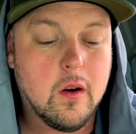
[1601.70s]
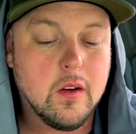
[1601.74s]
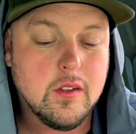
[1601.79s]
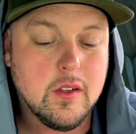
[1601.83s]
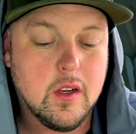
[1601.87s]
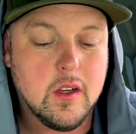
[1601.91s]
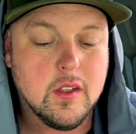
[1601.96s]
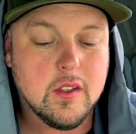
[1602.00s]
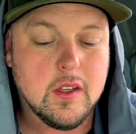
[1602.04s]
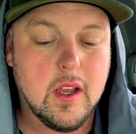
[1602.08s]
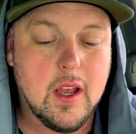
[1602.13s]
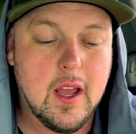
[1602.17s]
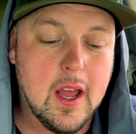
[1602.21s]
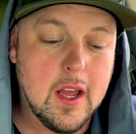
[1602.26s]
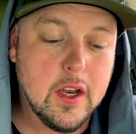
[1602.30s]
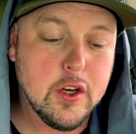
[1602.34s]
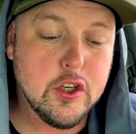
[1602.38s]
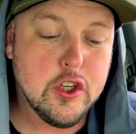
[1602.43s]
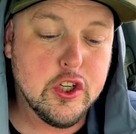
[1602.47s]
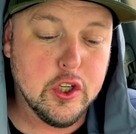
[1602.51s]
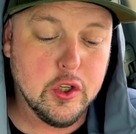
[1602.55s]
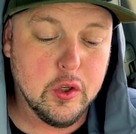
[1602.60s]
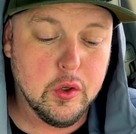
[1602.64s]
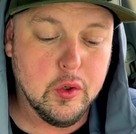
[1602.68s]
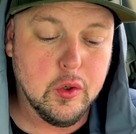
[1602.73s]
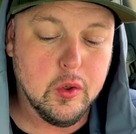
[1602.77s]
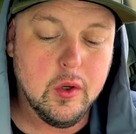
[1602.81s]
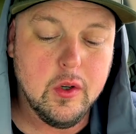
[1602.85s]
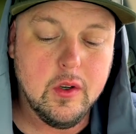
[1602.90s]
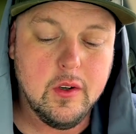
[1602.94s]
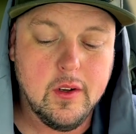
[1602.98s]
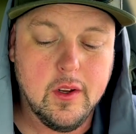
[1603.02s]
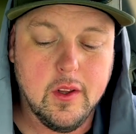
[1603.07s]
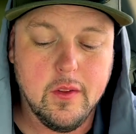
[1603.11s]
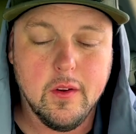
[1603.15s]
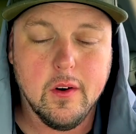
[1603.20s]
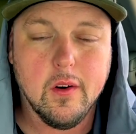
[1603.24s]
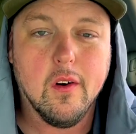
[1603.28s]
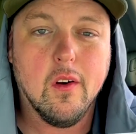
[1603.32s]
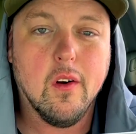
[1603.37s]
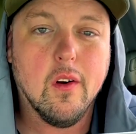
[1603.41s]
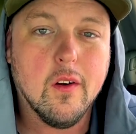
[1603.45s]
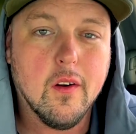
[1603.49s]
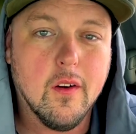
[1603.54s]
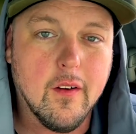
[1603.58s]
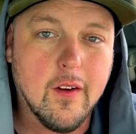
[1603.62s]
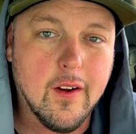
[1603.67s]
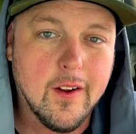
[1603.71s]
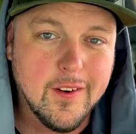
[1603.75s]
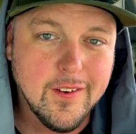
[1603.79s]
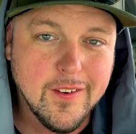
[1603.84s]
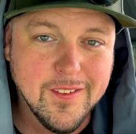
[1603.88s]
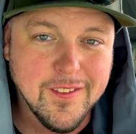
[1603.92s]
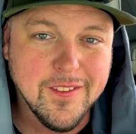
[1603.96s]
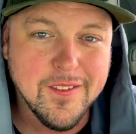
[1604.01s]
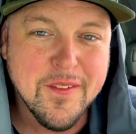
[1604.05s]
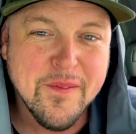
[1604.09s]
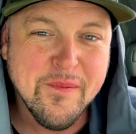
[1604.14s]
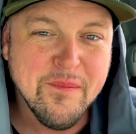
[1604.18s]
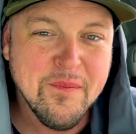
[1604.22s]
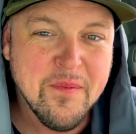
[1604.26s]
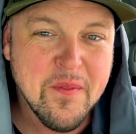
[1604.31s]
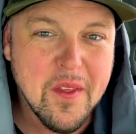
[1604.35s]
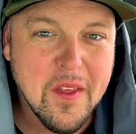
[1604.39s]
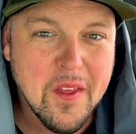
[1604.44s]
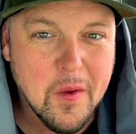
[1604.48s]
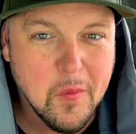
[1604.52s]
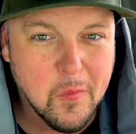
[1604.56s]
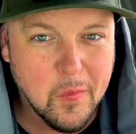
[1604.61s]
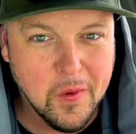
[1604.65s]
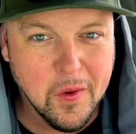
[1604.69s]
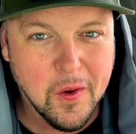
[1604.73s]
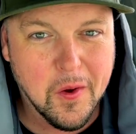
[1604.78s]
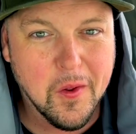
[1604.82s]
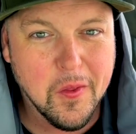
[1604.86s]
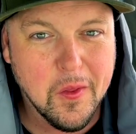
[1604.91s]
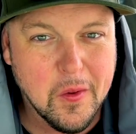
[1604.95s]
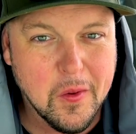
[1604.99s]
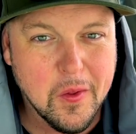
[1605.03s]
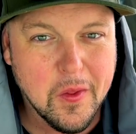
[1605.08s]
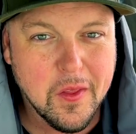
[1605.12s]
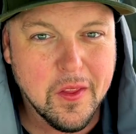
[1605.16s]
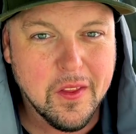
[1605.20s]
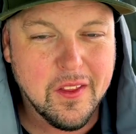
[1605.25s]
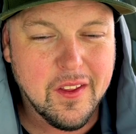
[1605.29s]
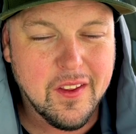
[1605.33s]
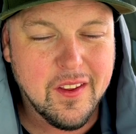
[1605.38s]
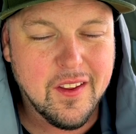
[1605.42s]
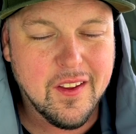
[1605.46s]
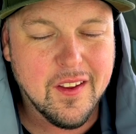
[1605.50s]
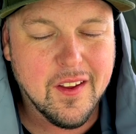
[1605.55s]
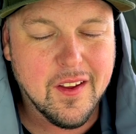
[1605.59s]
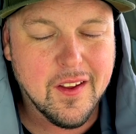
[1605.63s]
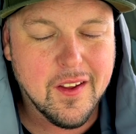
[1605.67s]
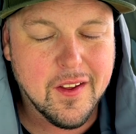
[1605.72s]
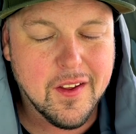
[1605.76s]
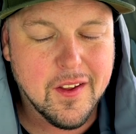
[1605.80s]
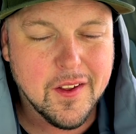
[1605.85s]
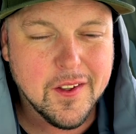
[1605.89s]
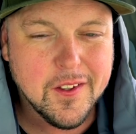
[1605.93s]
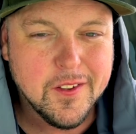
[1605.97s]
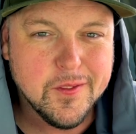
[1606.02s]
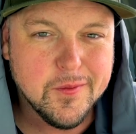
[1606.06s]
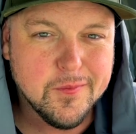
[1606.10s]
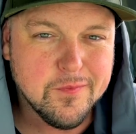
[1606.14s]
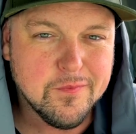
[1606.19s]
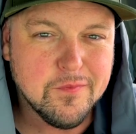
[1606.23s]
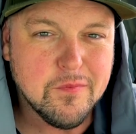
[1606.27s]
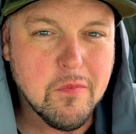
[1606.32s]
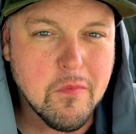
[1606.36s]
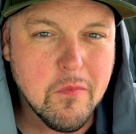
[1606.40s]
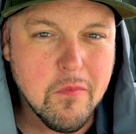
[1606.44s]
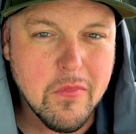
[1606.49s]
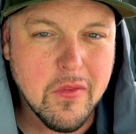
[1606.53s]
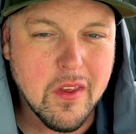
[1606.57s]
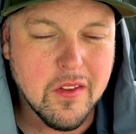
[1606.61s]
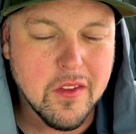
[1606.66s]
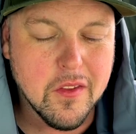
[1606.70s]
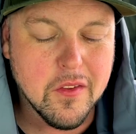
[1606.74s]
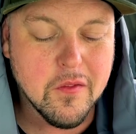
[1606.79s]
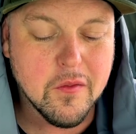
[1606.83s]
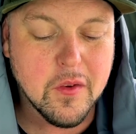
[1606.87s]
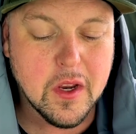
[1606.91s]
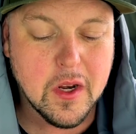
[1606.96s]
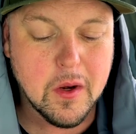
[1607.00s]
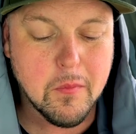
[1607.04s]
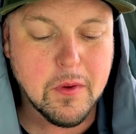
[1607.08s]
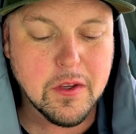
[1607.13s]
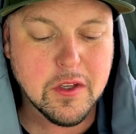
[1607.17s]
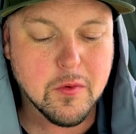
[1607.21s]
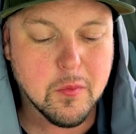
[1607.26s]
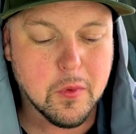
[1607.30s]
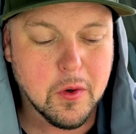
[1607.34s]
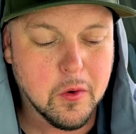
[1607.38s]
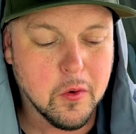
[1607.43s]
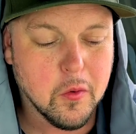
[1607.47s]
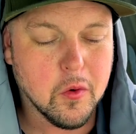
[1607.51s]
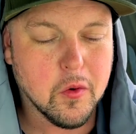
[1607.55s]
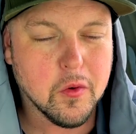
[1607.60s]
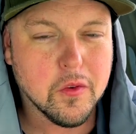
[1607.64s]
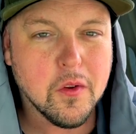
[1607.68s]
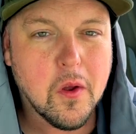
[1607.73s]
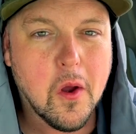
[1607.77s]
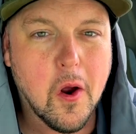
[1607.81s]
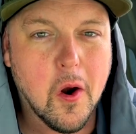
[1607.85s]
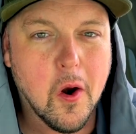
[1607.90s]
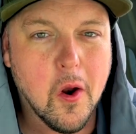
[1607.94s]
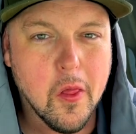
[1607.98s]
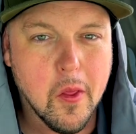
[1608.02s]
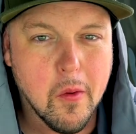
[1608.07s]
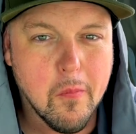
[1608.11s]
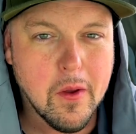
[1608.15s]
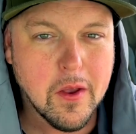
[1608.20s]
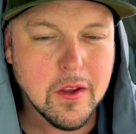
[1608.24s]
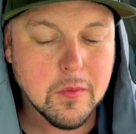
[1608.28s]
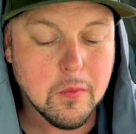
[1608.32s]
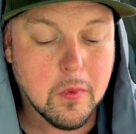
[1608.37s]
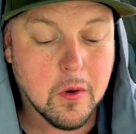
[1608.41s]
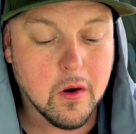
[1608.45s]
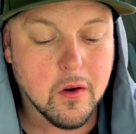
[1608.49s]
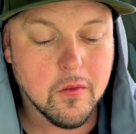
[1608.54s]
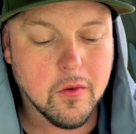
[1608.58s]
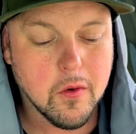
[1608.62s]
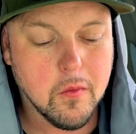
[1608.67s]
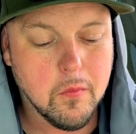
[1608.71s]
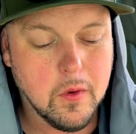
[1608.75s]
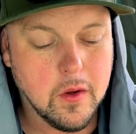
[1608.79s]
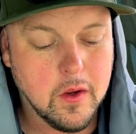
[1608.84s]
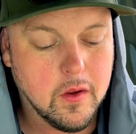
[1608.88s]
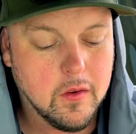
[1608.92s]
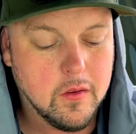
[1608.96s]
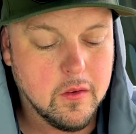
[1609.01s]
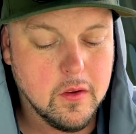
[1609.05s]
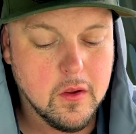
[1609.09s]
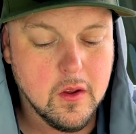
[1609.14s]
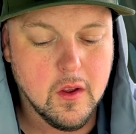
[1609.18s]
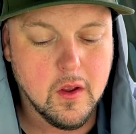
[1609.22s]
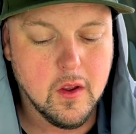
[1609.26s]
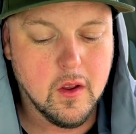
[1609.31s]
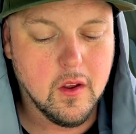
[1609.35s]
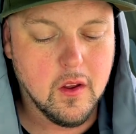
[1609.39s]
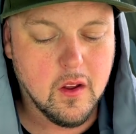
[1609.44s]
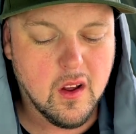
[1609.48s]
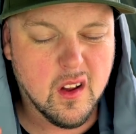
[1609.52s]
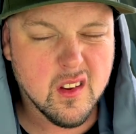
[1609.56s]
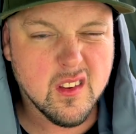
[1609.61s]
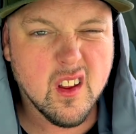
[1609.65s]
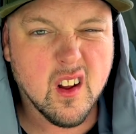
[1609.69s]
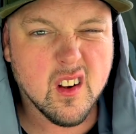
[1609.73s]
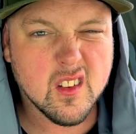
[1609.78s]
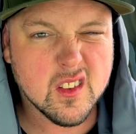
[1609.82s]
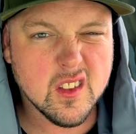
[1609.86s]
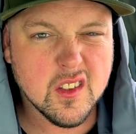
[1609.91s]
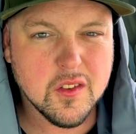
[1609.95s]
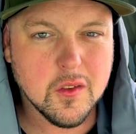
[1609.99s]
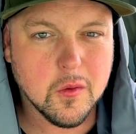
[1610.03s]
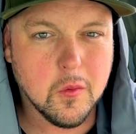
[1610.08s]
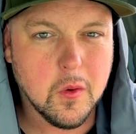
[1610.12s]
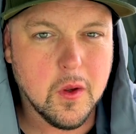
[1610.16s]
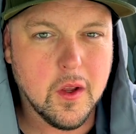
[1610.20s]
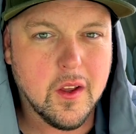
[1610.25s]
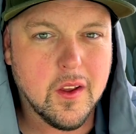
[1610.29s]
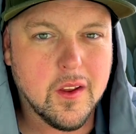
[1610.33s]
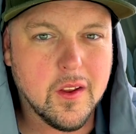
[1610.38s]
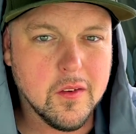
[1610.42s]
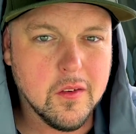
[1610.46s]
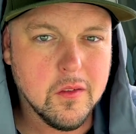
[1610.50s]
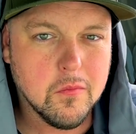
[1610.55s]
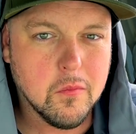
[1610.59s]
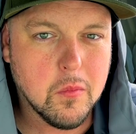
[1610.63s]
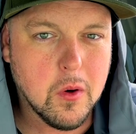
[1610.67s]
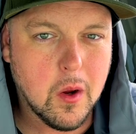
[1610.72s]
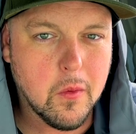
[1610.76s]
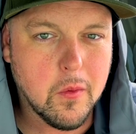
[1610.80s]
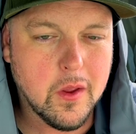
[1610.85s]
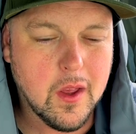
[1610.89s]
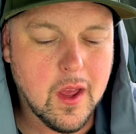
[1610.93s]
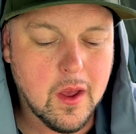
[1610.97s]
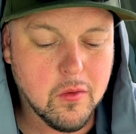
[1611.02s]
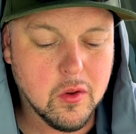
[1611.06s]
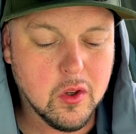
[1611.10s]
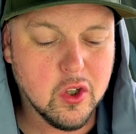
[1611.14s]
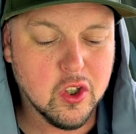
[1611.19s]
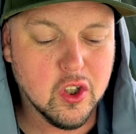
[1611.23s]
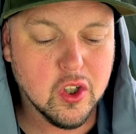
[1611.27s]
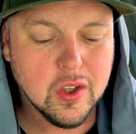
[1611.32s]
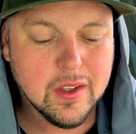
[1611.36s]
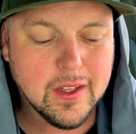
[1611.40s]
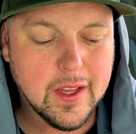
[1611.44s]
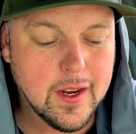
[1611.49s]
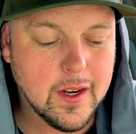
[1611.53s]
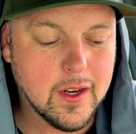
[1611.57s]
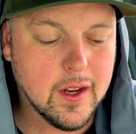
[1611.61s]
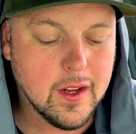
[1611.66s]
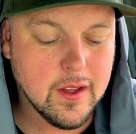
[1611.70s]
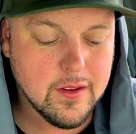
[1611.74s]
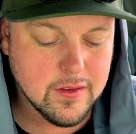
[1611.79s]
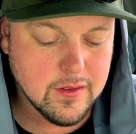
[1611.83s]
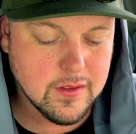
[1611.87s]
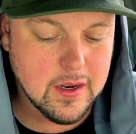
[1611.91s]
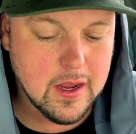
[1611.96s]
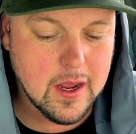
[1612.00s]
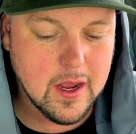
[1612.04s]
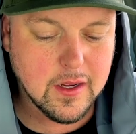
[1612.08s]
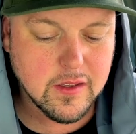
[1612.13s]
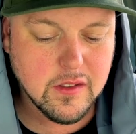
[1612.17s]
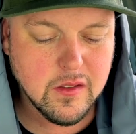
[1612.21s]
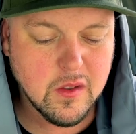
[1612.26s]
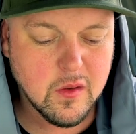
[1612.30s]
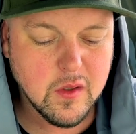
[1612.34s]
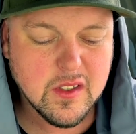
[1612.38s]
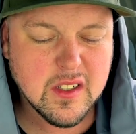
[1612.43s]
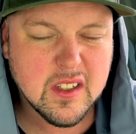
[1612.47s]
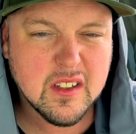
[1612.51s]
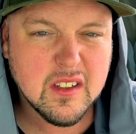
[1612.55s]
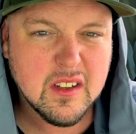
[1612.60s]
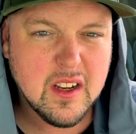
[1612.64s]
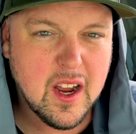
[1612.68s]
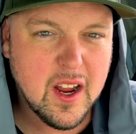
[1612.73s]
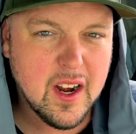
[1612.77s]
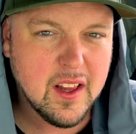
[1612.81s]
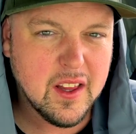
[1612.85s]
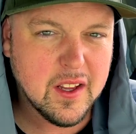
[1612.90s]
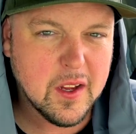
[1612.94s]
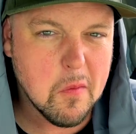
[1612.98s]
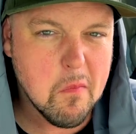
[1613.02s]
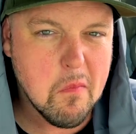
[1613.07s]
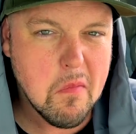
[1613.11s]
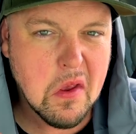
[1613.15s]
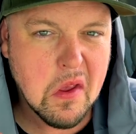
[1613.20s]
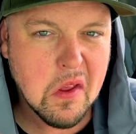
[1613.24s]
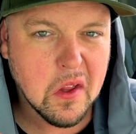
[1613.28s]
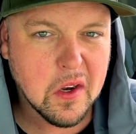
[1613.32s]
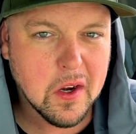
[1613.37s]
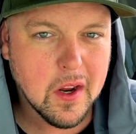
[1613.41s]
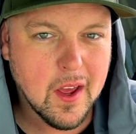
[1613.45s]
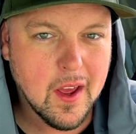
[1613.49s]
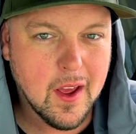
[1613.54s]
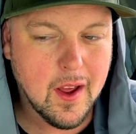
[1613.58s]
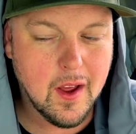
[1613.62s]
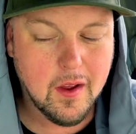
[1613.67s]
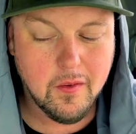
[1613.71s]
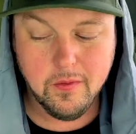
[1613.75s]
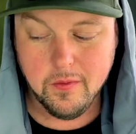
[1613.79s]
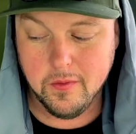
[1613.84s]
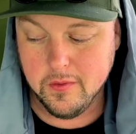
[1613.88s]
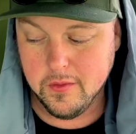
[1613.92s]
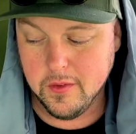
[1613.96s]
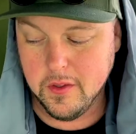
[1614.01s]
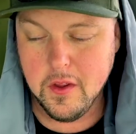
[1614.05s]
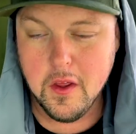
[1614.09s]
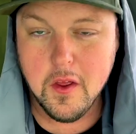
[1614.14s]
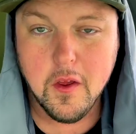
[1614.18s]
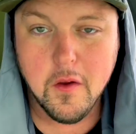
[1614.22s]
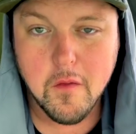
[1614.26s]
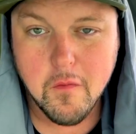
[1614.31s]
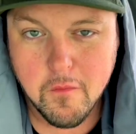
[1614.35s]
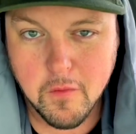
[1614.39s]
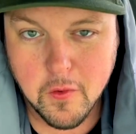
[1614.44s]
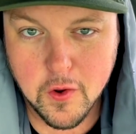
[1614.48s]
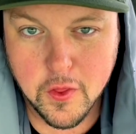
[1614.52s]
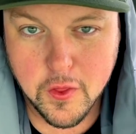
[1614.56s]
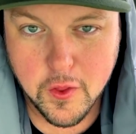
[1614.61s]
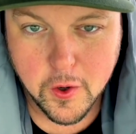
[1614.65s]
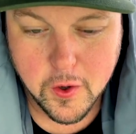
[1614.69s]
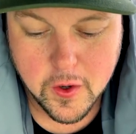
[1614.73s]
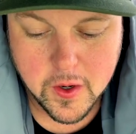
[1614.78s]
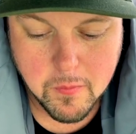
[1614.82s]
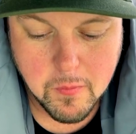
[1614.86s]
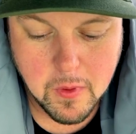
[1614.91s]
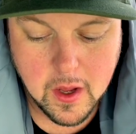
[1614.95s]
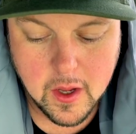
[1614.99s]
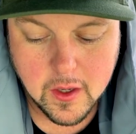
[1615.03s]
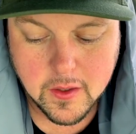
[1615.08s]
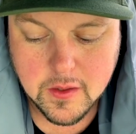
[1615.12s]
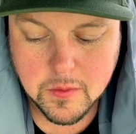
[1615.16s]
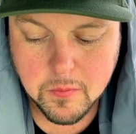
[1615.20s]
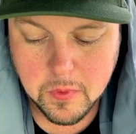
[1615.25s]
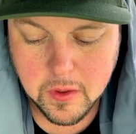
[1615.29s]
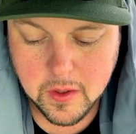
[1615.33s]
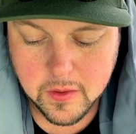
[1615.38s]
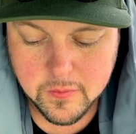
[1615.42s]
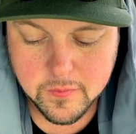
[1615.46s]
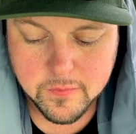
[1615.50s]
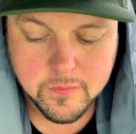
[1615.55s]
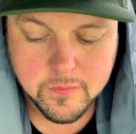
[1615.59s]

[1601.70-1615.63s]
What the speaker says: sauce. I had two and they're all gone. We all know that the Vietnamese spring rolls are the best part for me. I'll tuck this away, probably have a little late night snack. So it's kind of like a meal and a half for $30, but